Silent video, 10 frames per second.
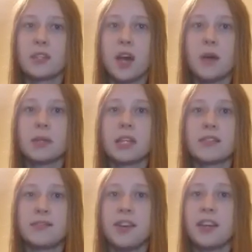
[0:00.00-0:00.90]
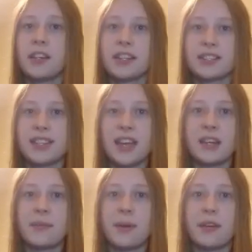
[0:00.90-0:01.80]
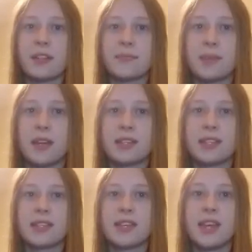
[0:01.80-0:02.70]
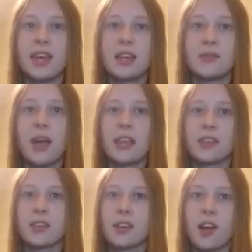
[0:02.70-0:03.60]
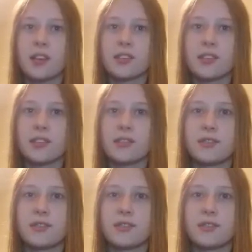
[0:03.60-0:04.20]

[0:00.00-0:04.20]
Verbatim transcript: Tom gets very excited about his presents and rather cross.